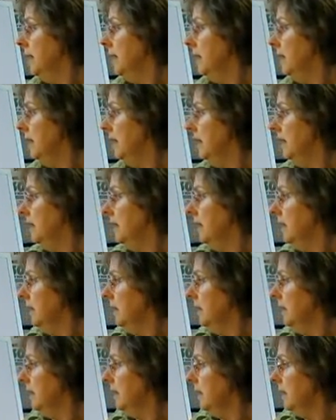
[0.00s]

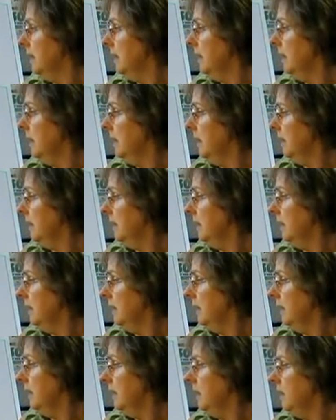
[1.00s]
I,
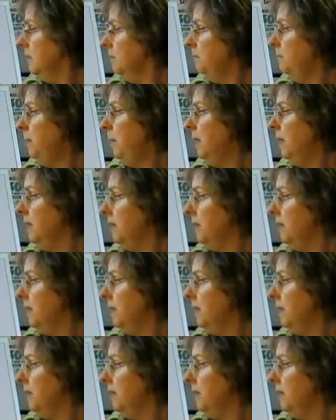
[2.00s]
P.